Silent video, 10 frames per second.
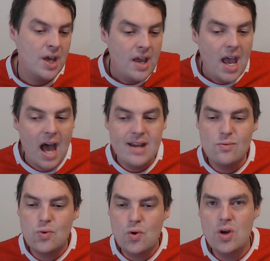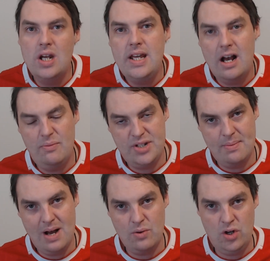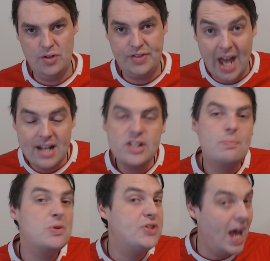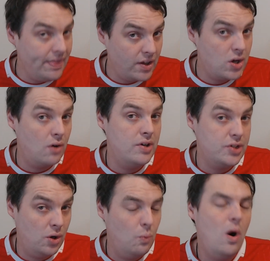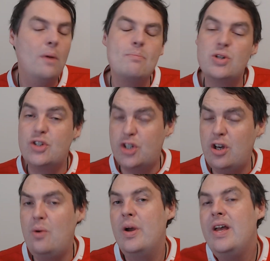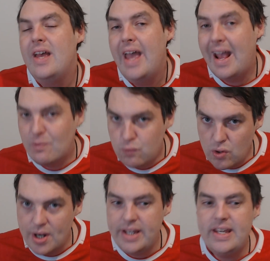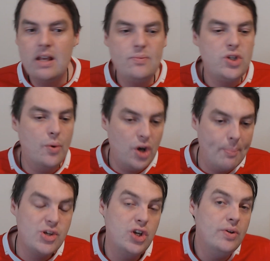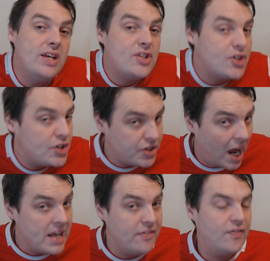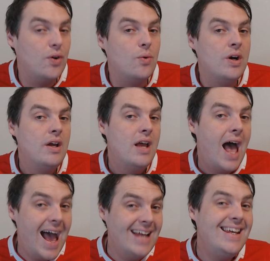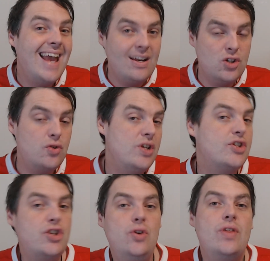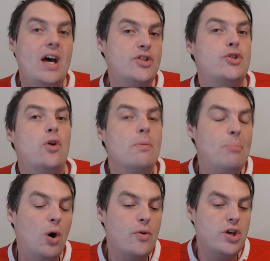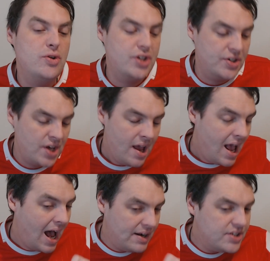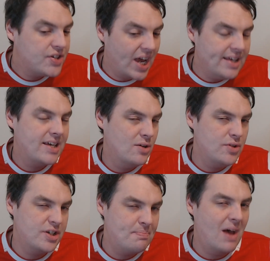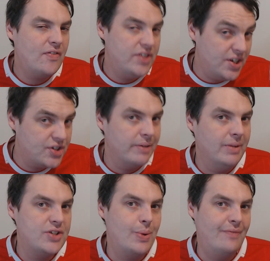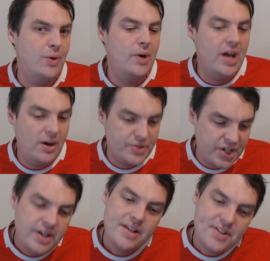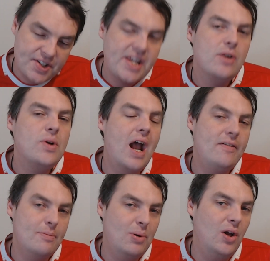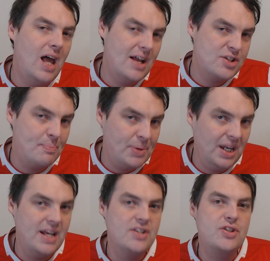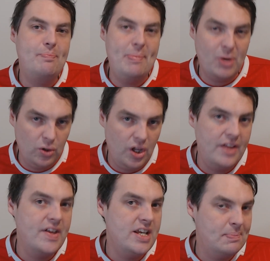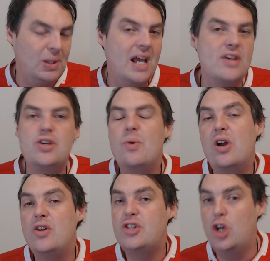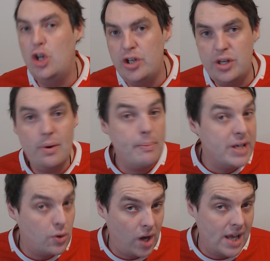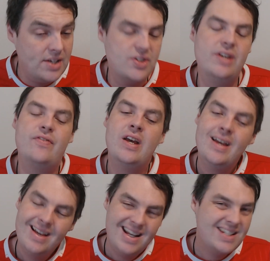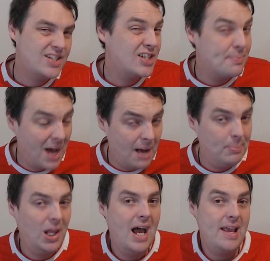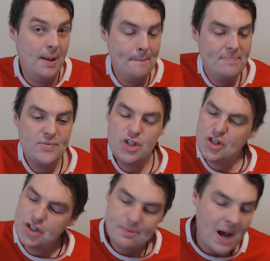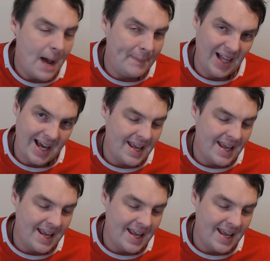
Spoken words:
And it really helps them out condense, protect the corridor, 1, but 2, it really gives you an opportunity to stifle any entries to their strong ball users. And St Kilda's method is similar to everyone else. Steele getting the ball out to Billings, Butler, these players who are going to hurt you and be creative. Smart play. It's a smart play.